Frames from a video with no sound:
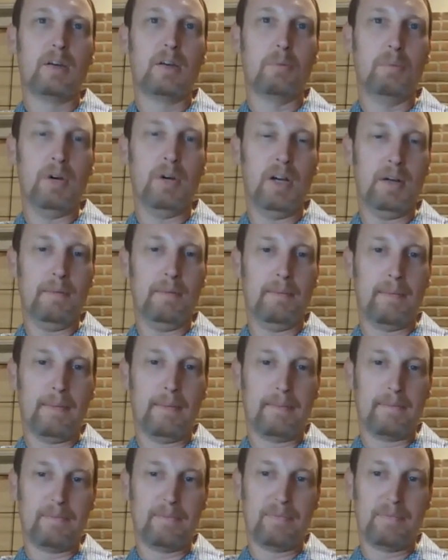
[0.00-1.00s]
But
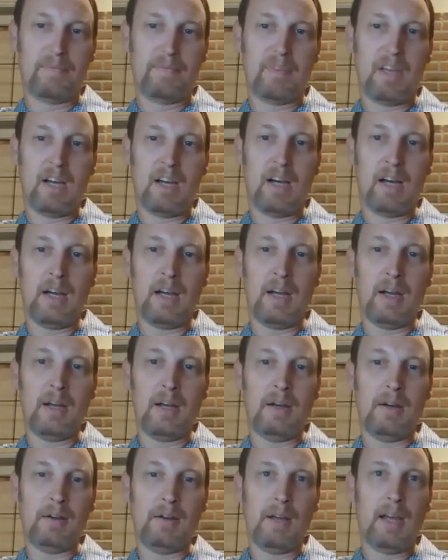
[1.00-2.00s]

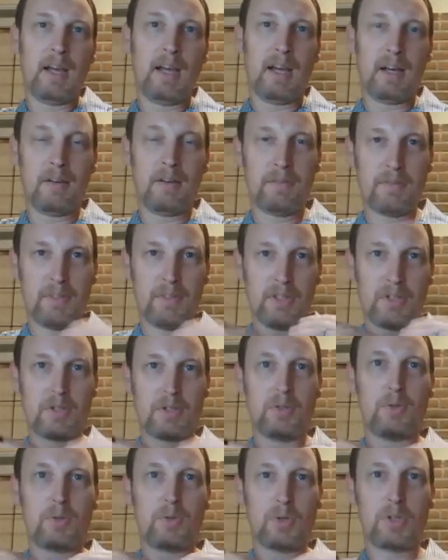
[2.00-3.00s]
I have this
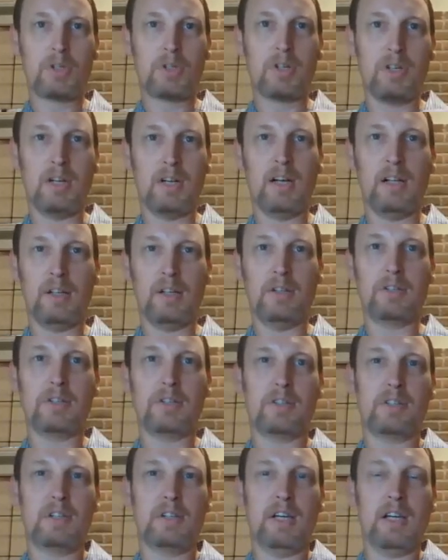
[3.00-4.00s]
nutrition knowledge
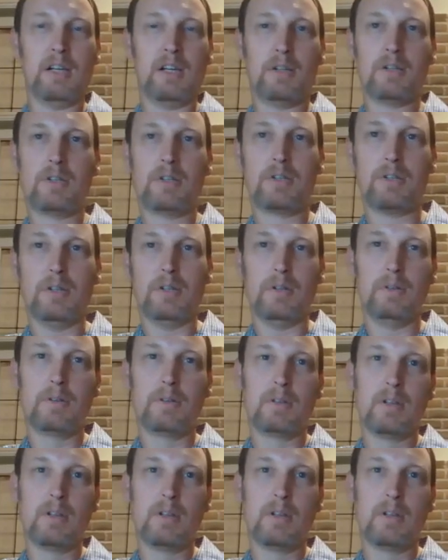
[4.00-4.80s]
as a dietitian